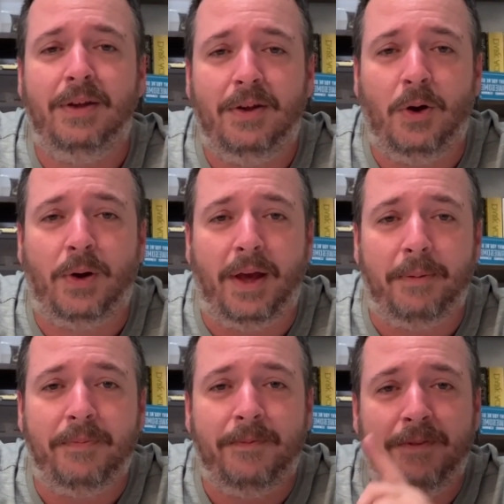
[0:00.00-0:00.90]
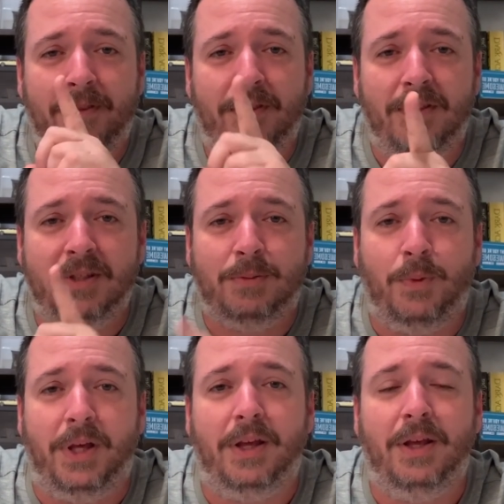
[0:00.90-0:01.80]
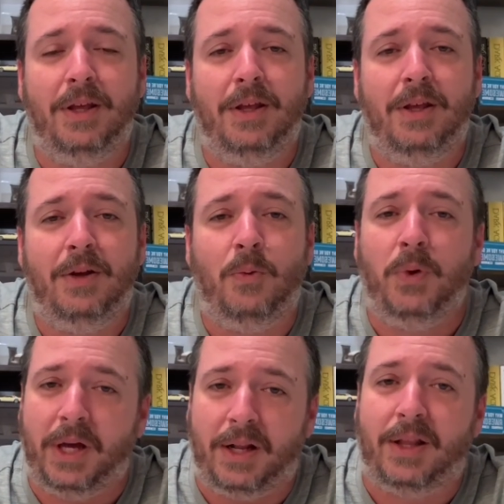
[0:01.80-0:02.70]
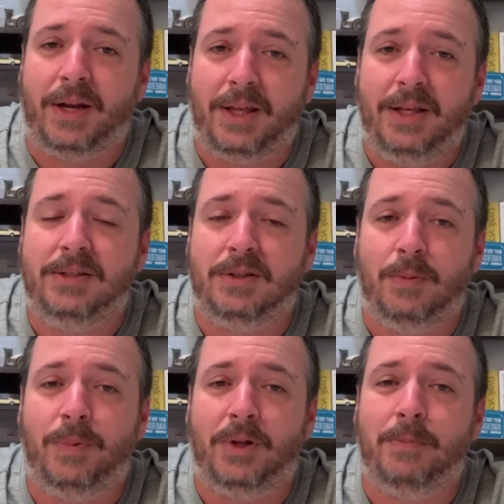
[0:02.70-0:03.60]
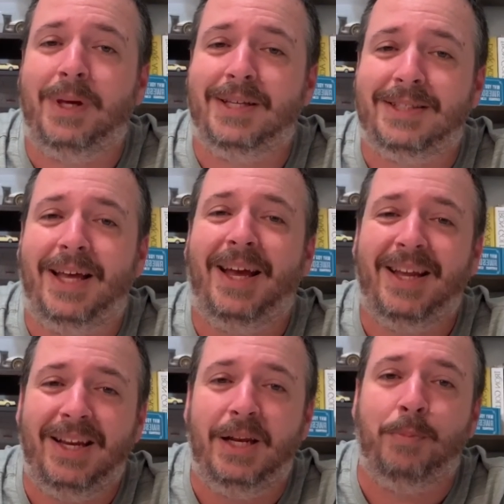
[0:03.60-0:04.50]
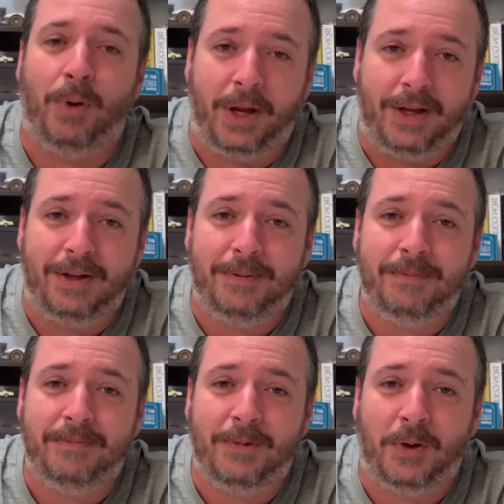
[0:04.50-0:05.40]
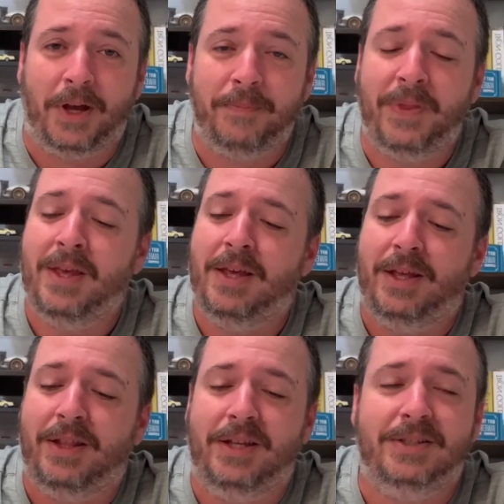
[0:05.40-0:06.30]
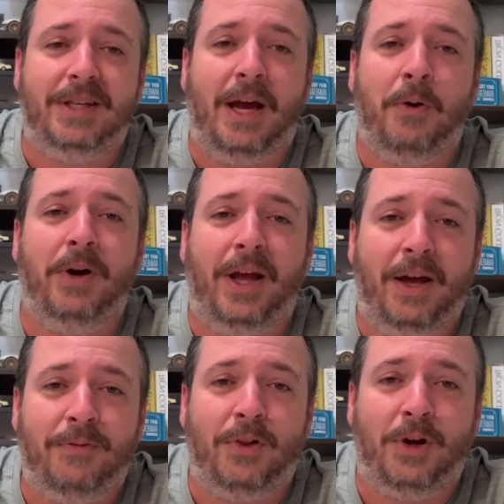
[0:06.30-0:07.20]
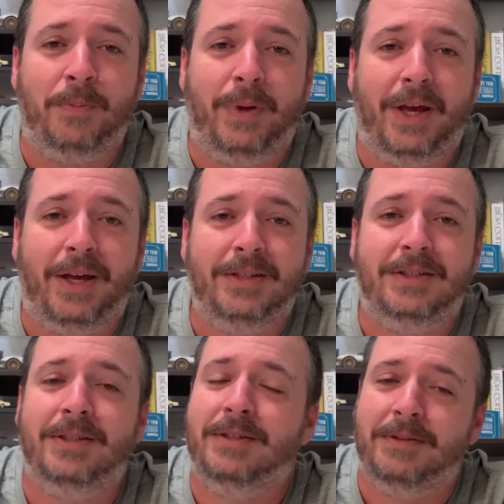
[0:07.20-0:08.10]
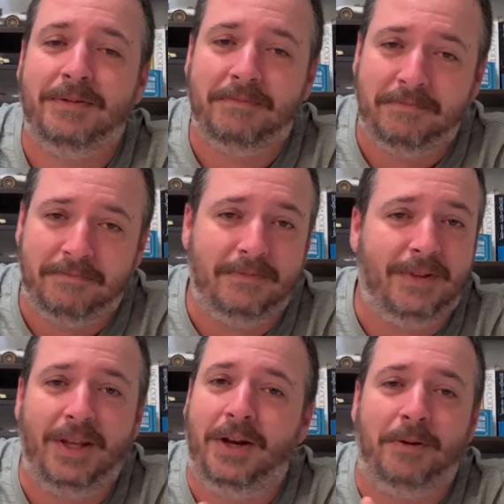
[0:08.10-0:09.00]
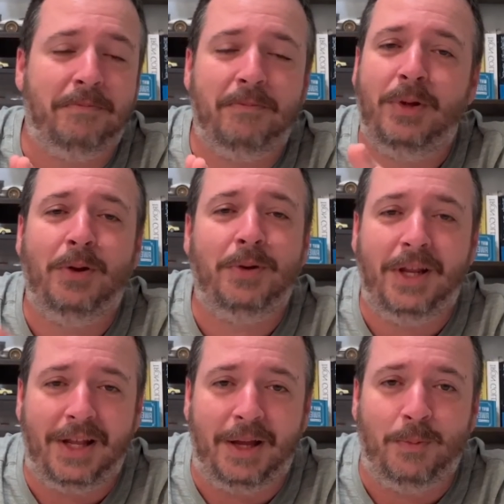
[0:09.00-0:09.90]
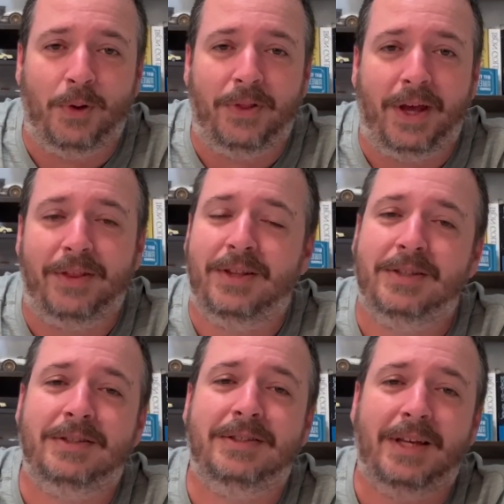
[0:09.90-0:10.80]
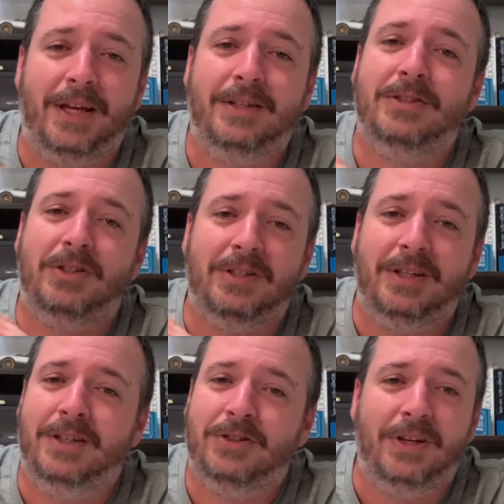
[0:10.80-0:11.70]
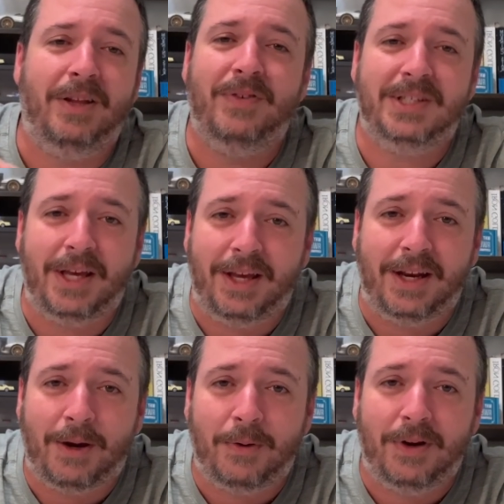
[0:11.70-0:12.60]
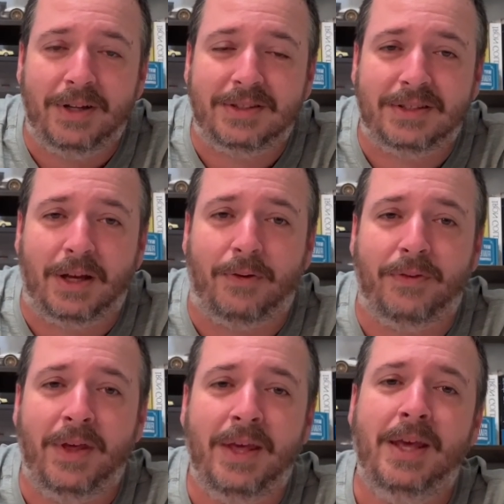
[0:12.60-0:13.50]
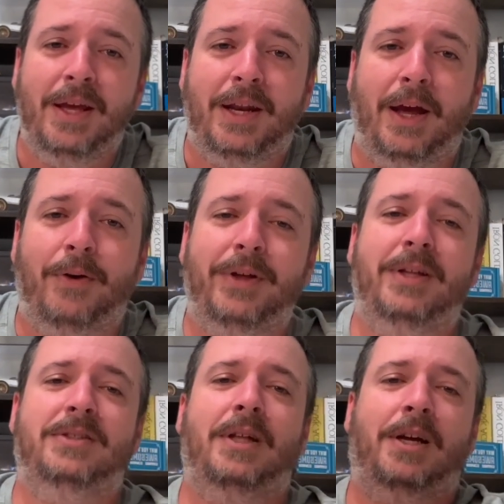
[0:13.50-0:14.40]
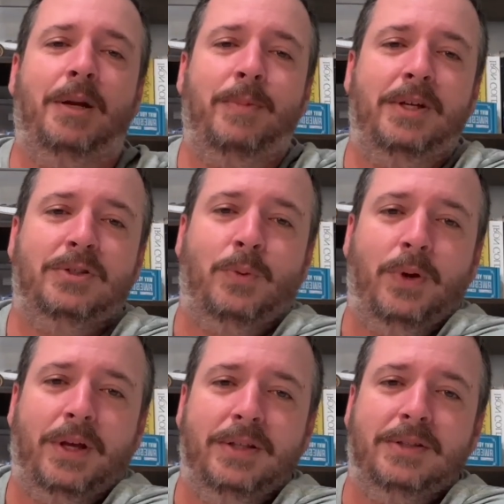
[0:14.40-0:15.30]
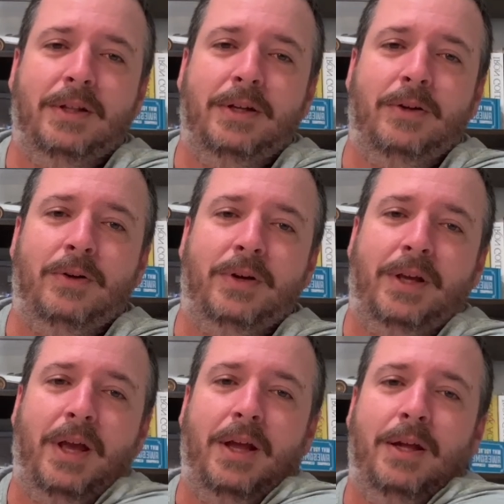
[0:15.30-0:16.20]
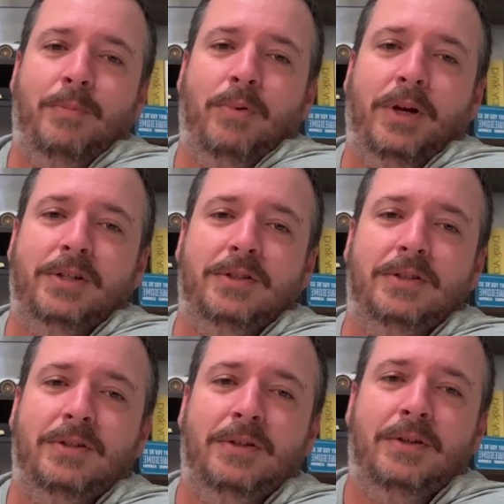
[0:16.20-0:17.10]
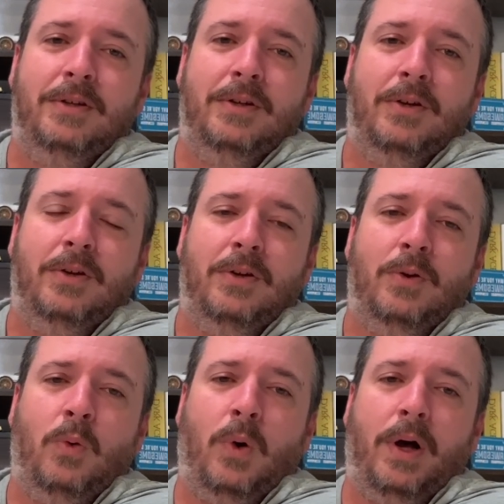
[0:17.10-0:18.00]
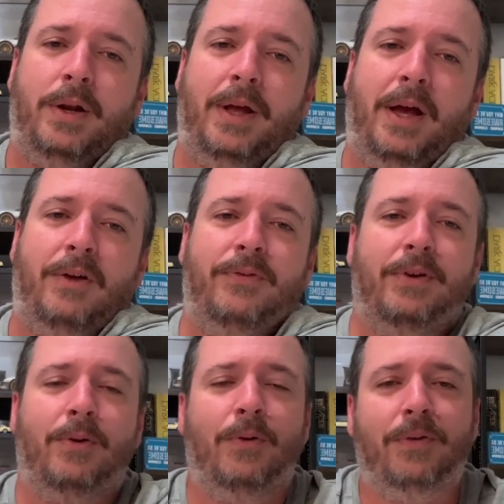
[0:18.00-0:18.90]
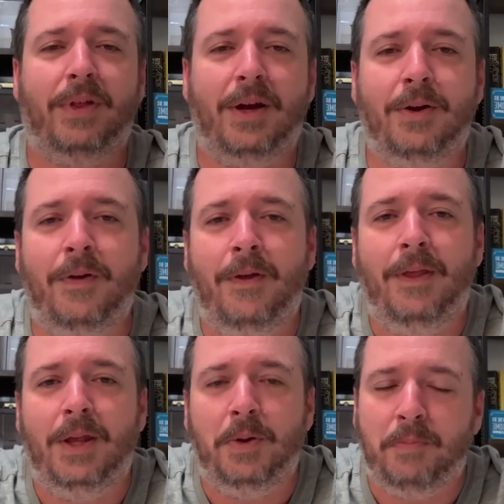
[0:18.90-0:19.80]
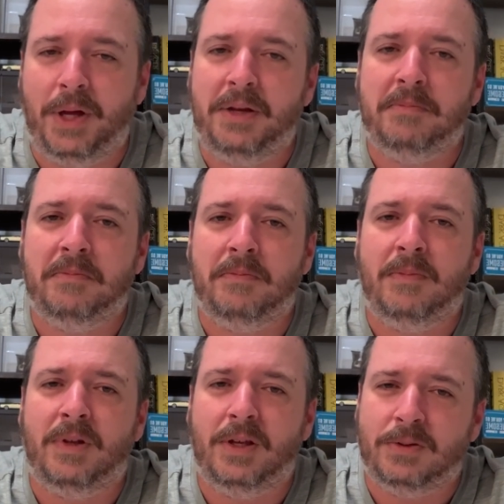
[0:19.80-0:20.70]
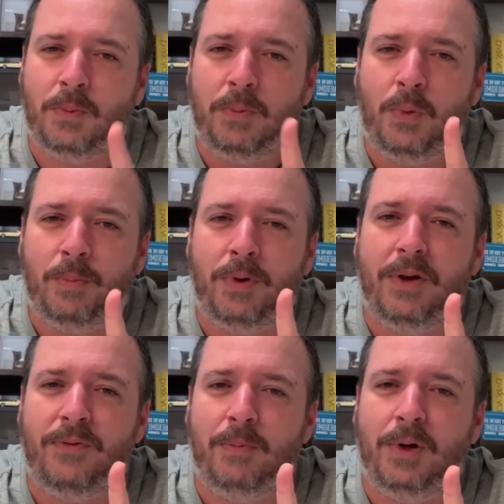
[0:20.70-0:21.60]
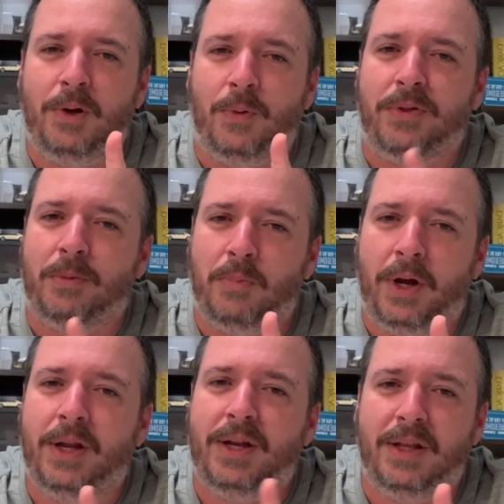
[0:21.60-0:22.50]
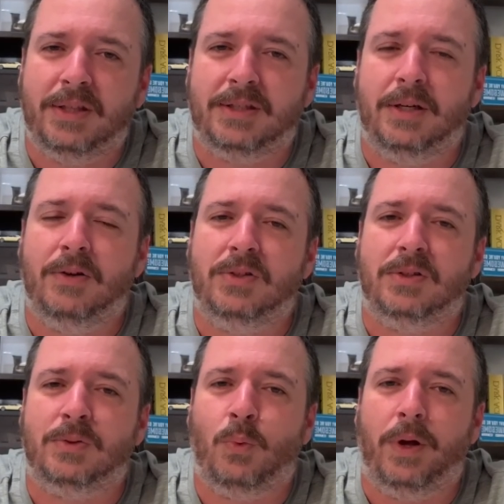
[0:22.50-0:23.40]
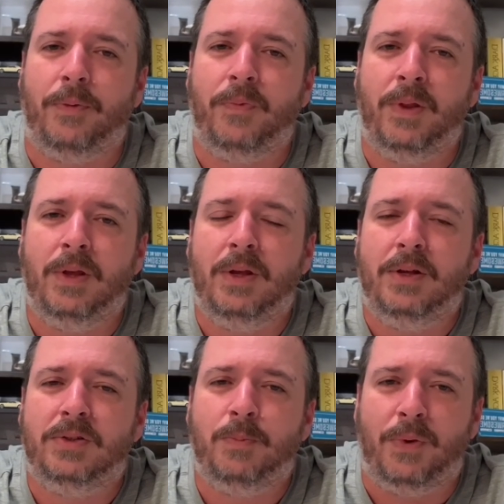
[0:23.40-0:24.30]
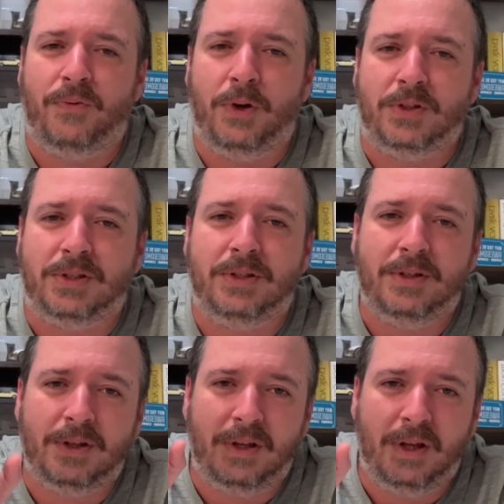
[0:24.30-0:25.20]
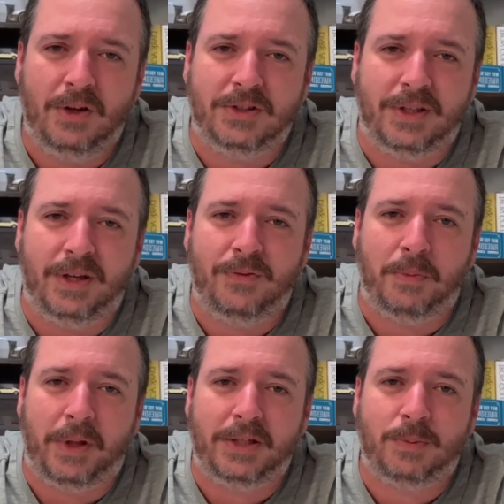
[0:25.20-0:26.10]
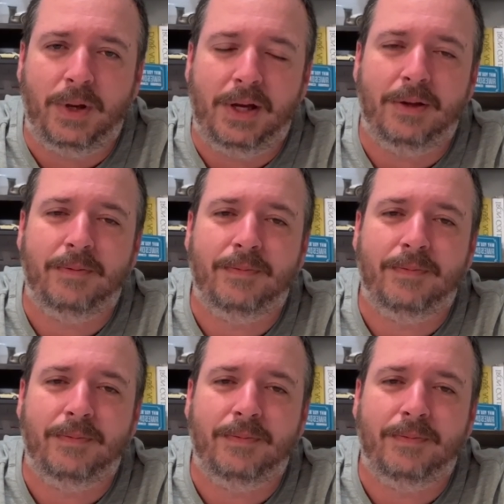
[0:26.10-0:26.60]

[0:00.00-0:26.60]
Okay, this week we got a lot easier build because I need a break, okay? These 1.5 hour long bags, we don't need any more of that. This set shouldn't even take an hour in itself. Now, it's not going to be as quick as the little Kada Bricks Quad Alpha over there, but it's one we're pretty familiar with, the brand and the series as well. But first, here's the hint from last week.